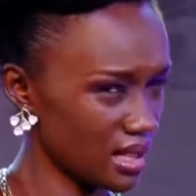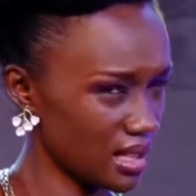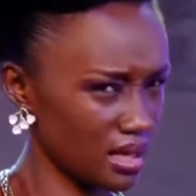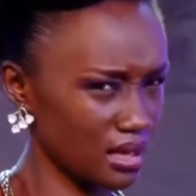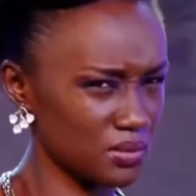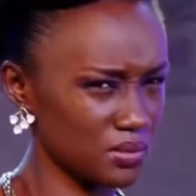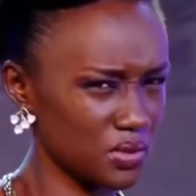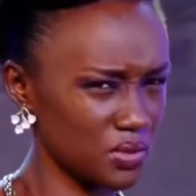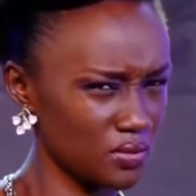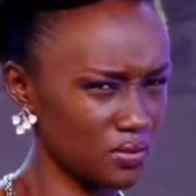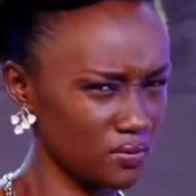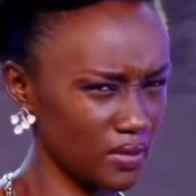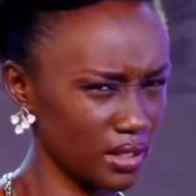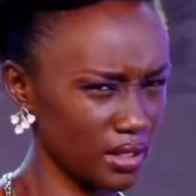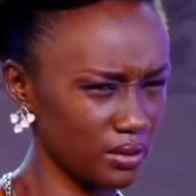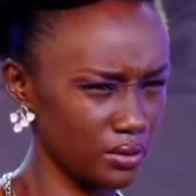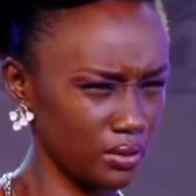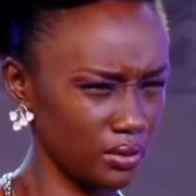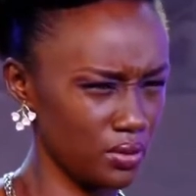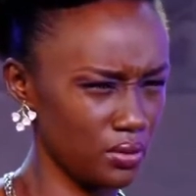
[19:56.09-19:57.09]
And I'm sort of
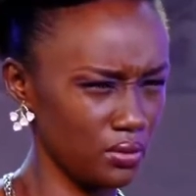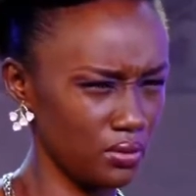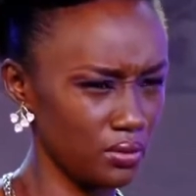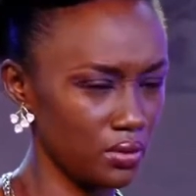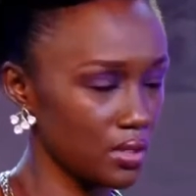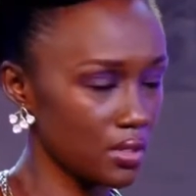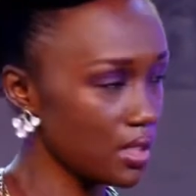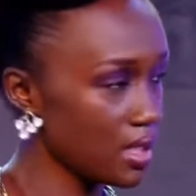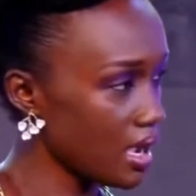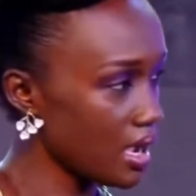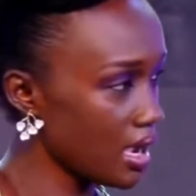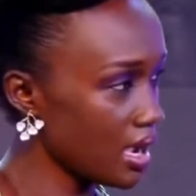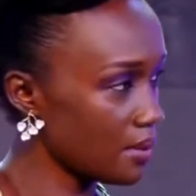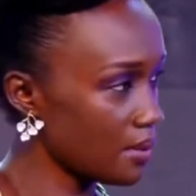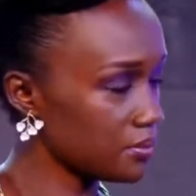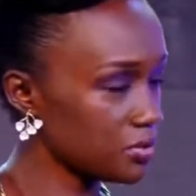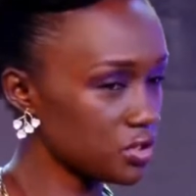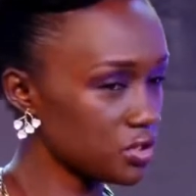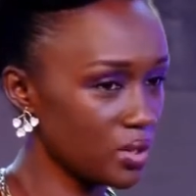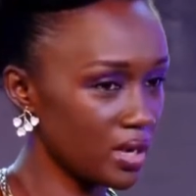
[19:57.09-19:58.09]
like, no.
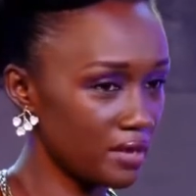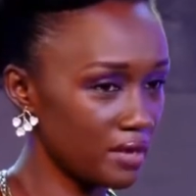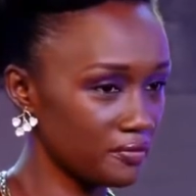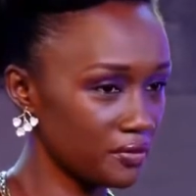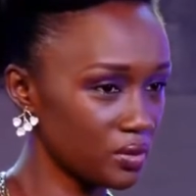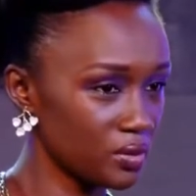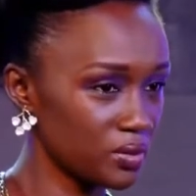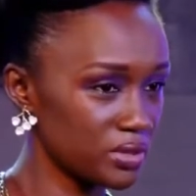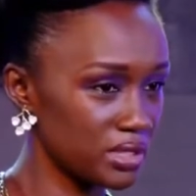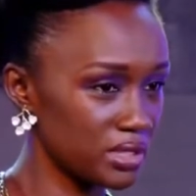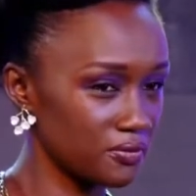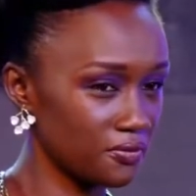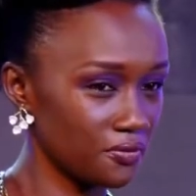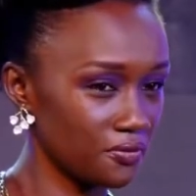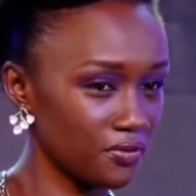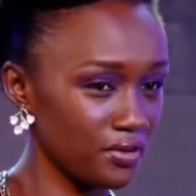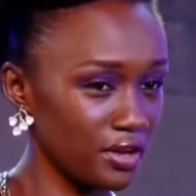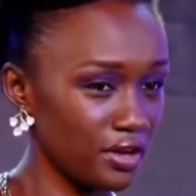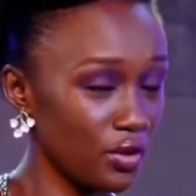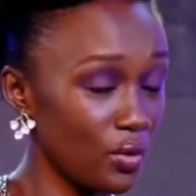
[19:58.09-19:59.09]
Do you have
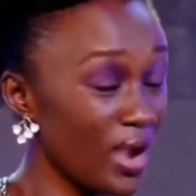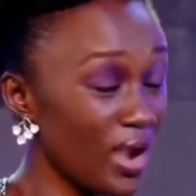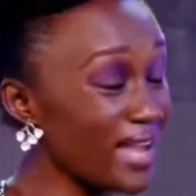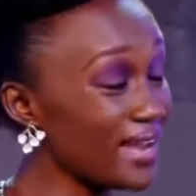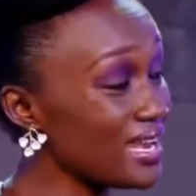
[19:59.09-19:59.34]
gluten-free? No.